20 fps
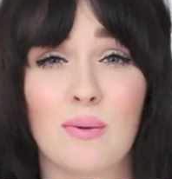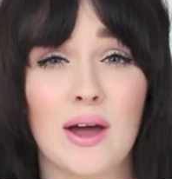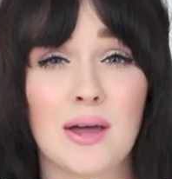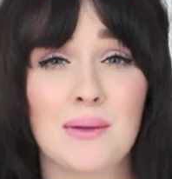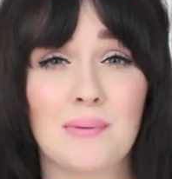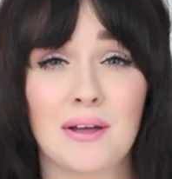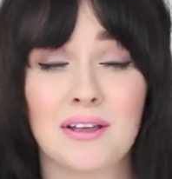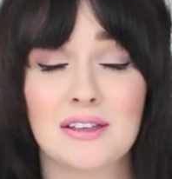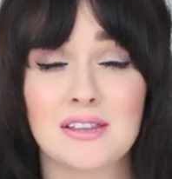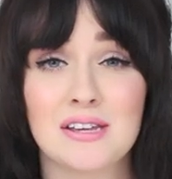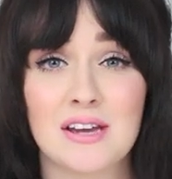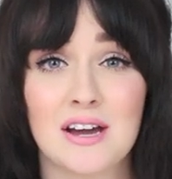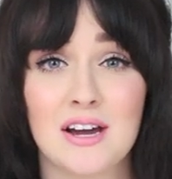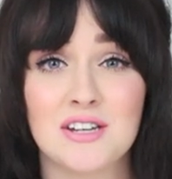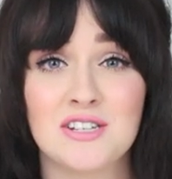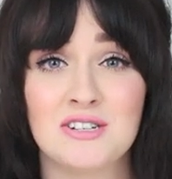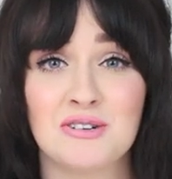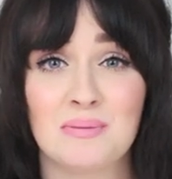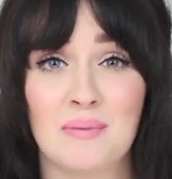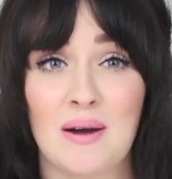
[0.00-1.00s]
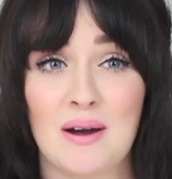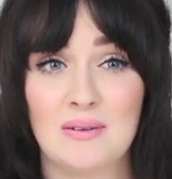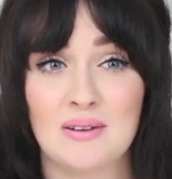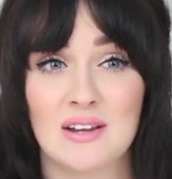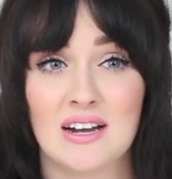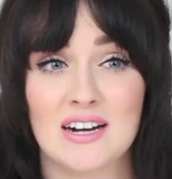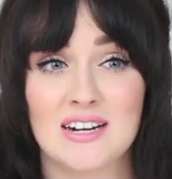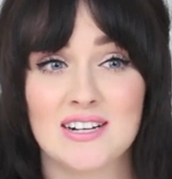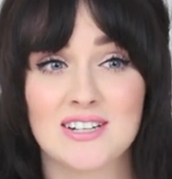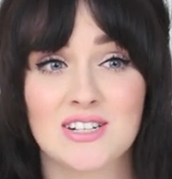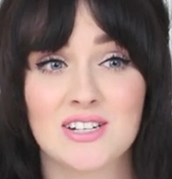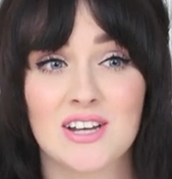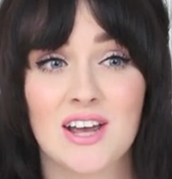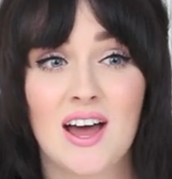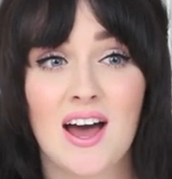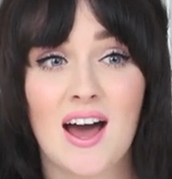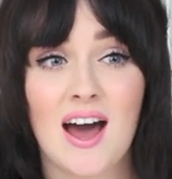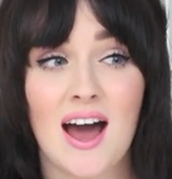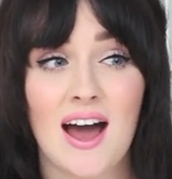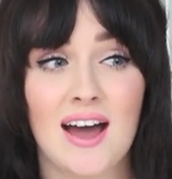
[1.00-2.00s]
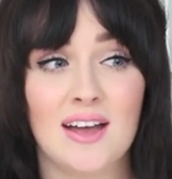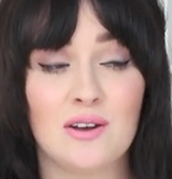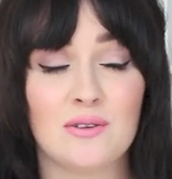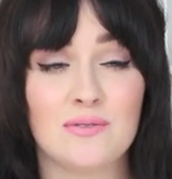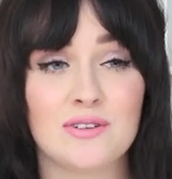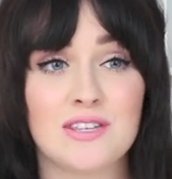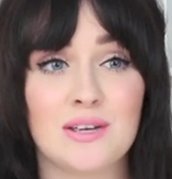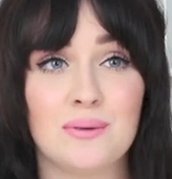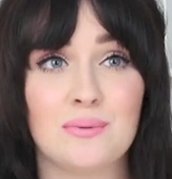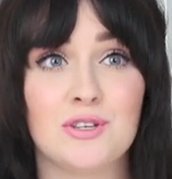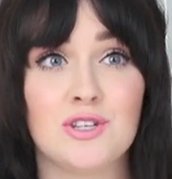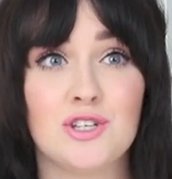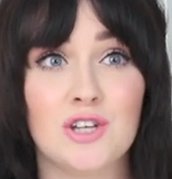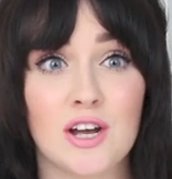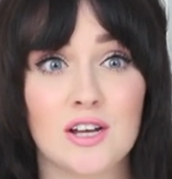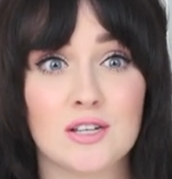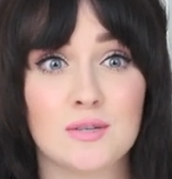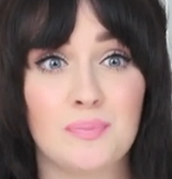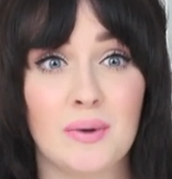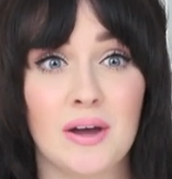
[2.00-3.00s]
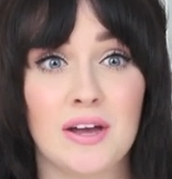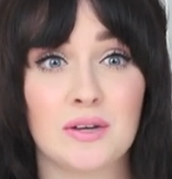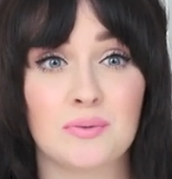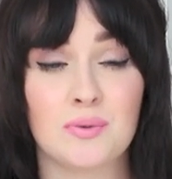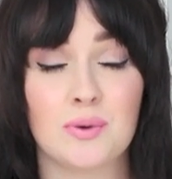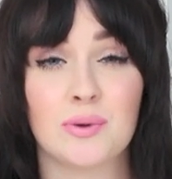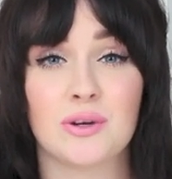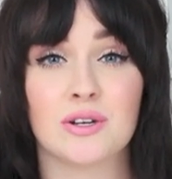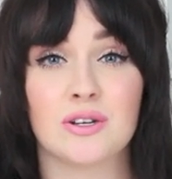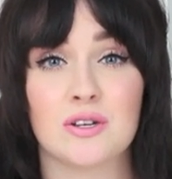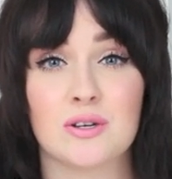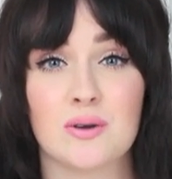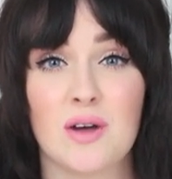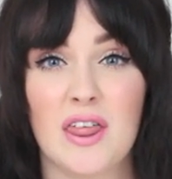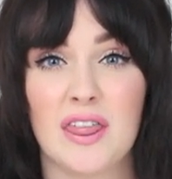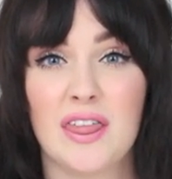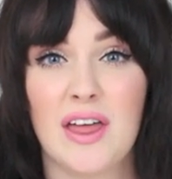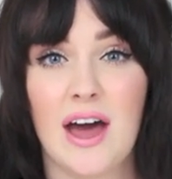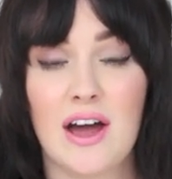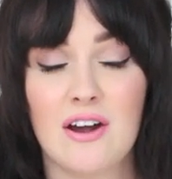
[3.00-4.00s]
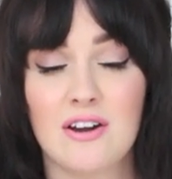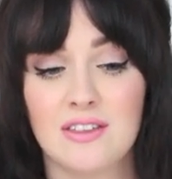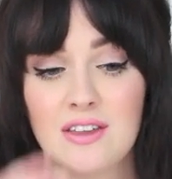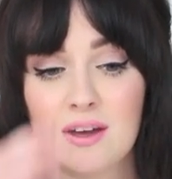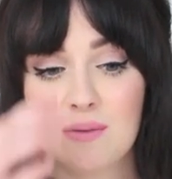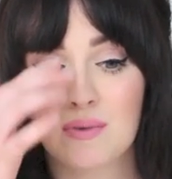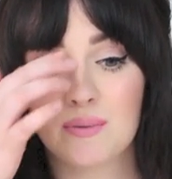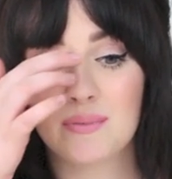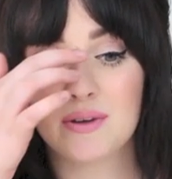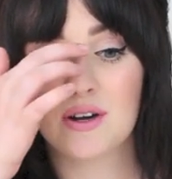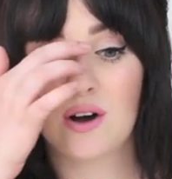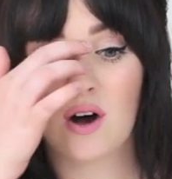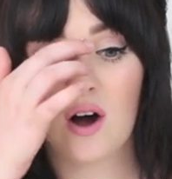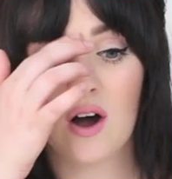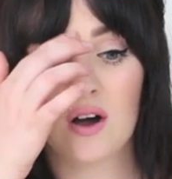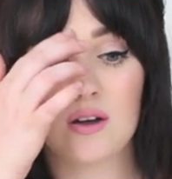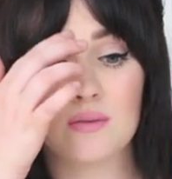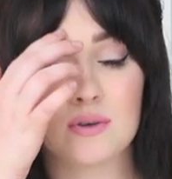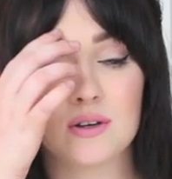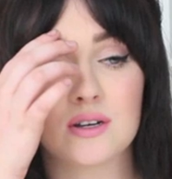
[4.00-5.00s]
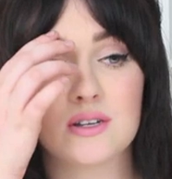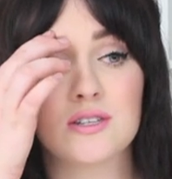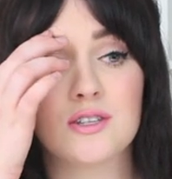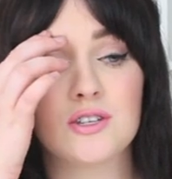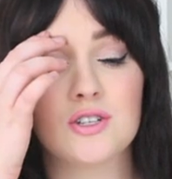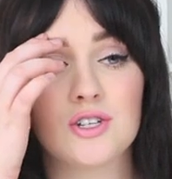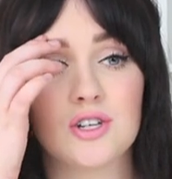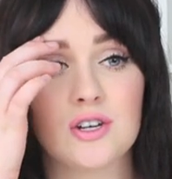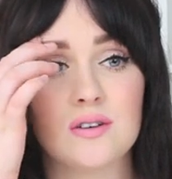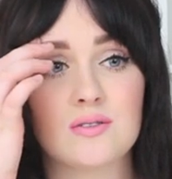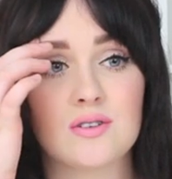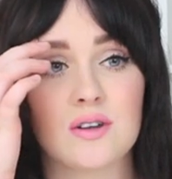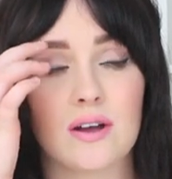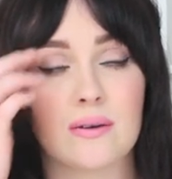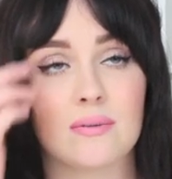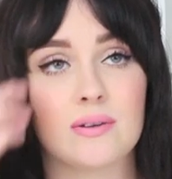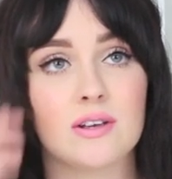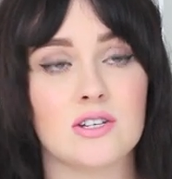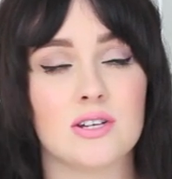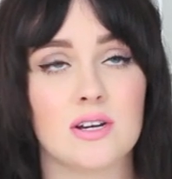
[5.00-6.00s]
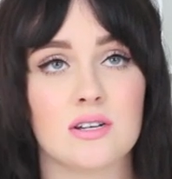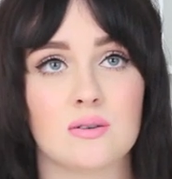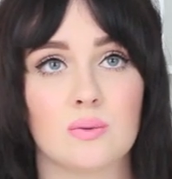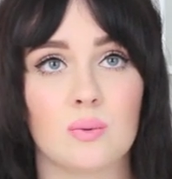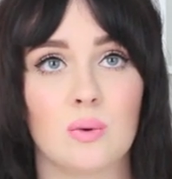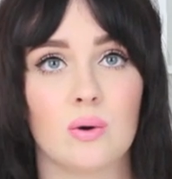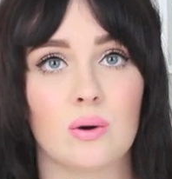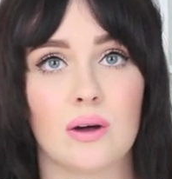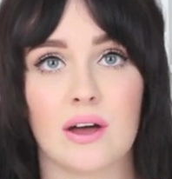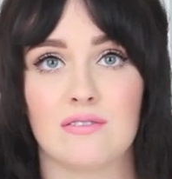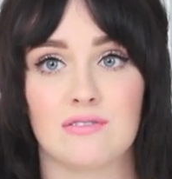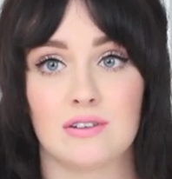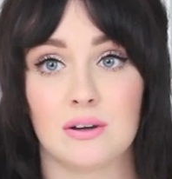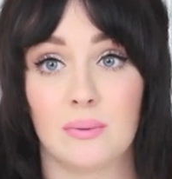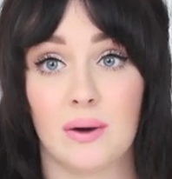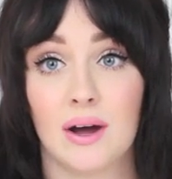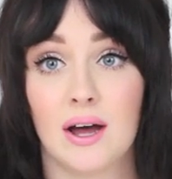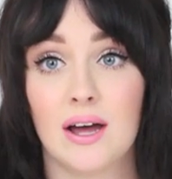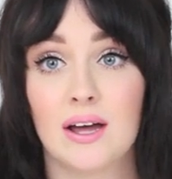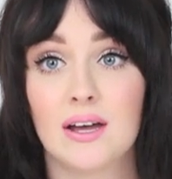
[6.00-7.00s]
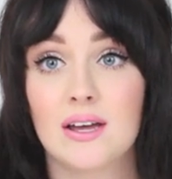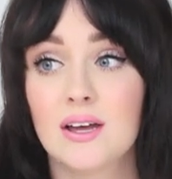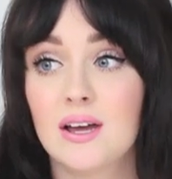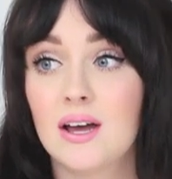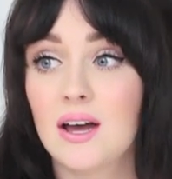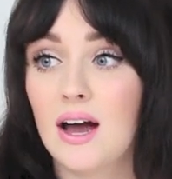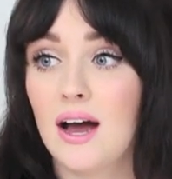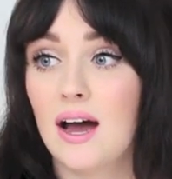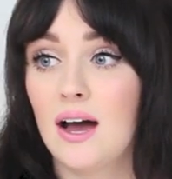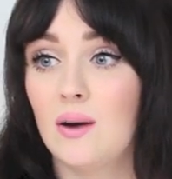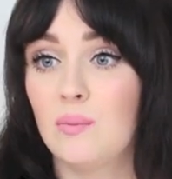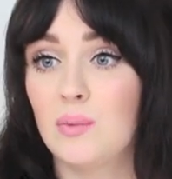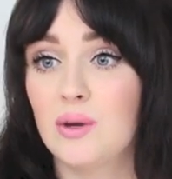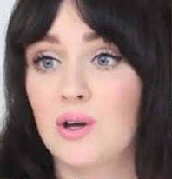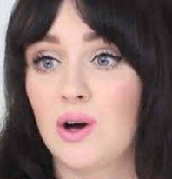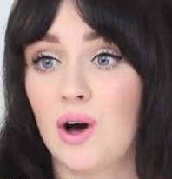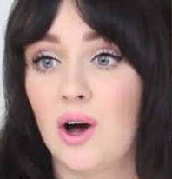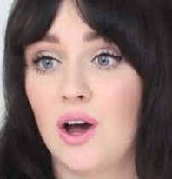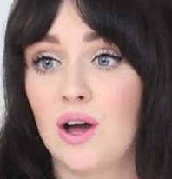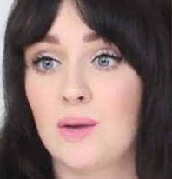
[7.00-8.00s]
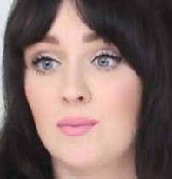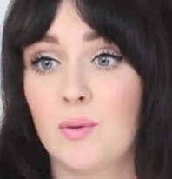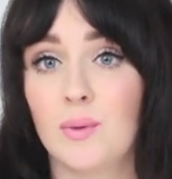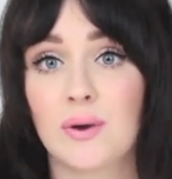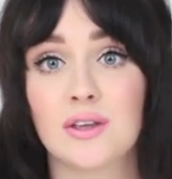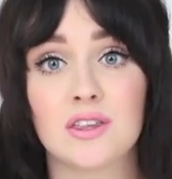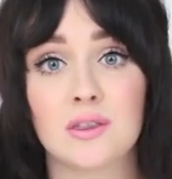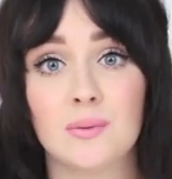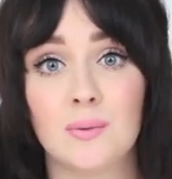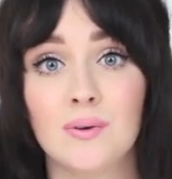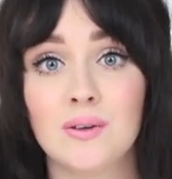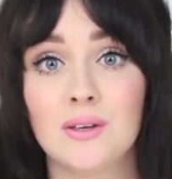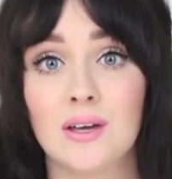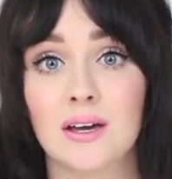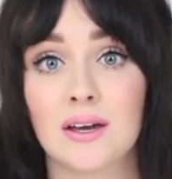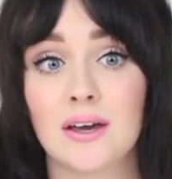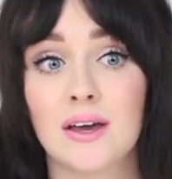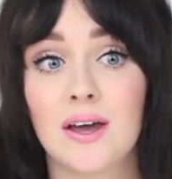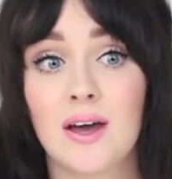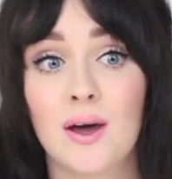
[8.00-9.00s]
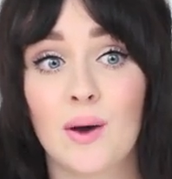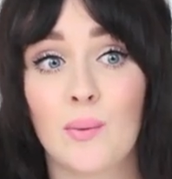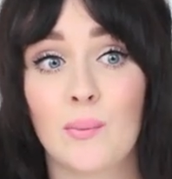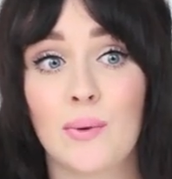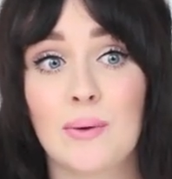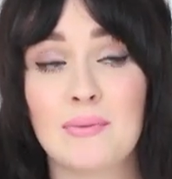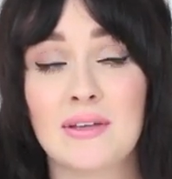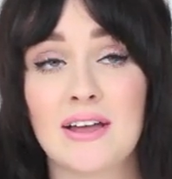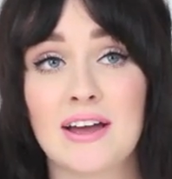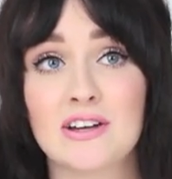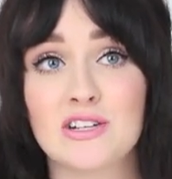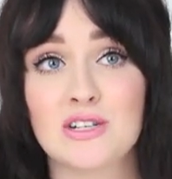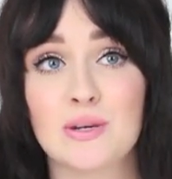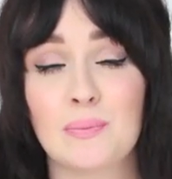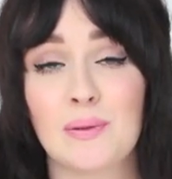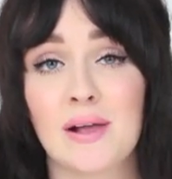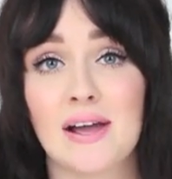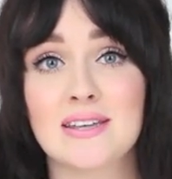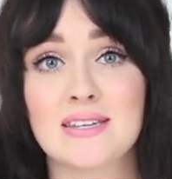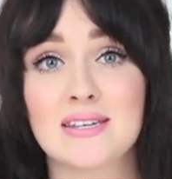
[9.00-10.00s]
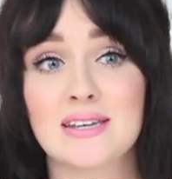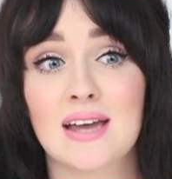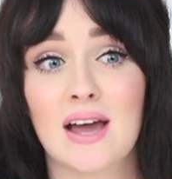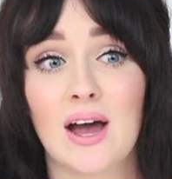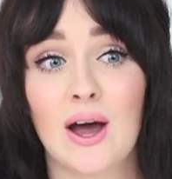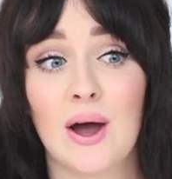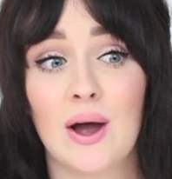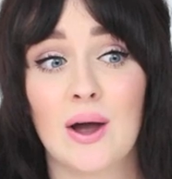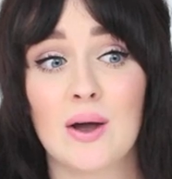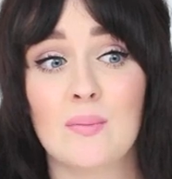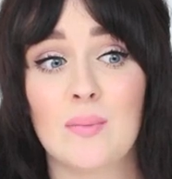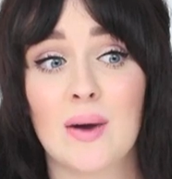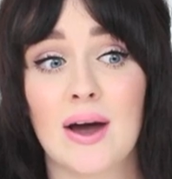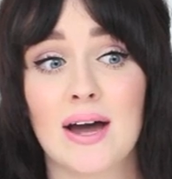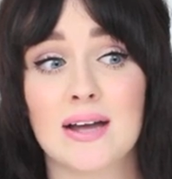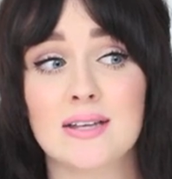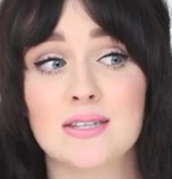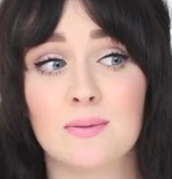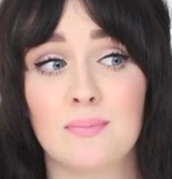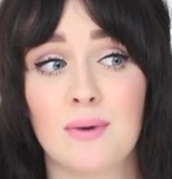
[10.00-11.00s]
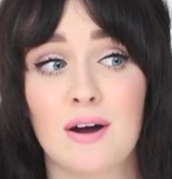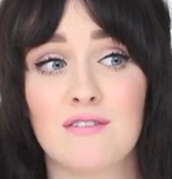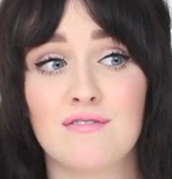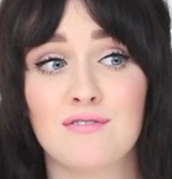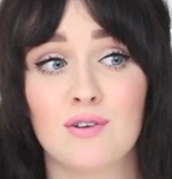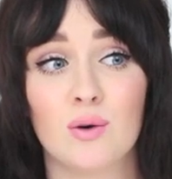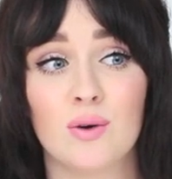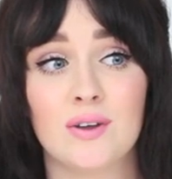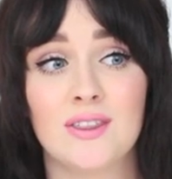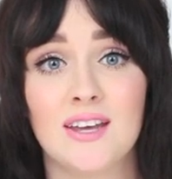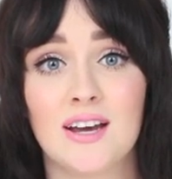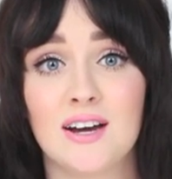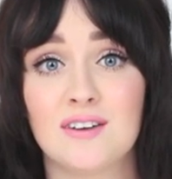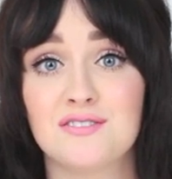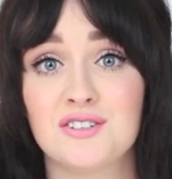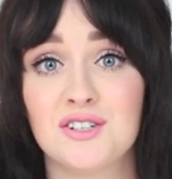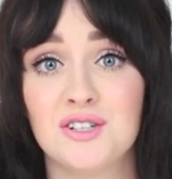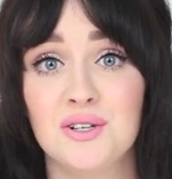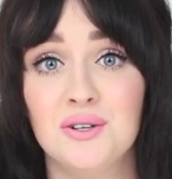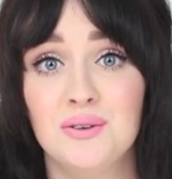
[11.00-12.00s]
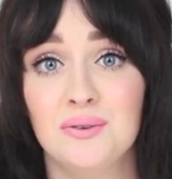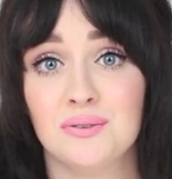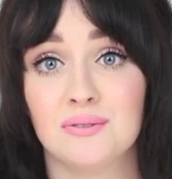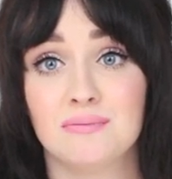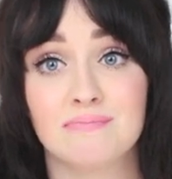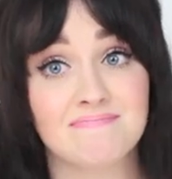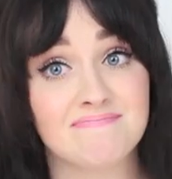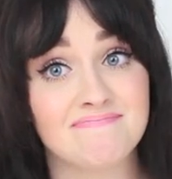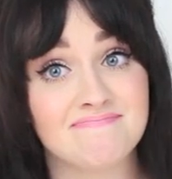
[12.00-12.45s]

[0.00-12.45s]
way better than I do about Lush, and obviously we'd just been and we were gonna do it there and then when we got home, but because of the tube strike, we literally had to walk everywhere, and we got home at 1 in the morning, when we'd actually planned to get home at about 4 in the afternoon.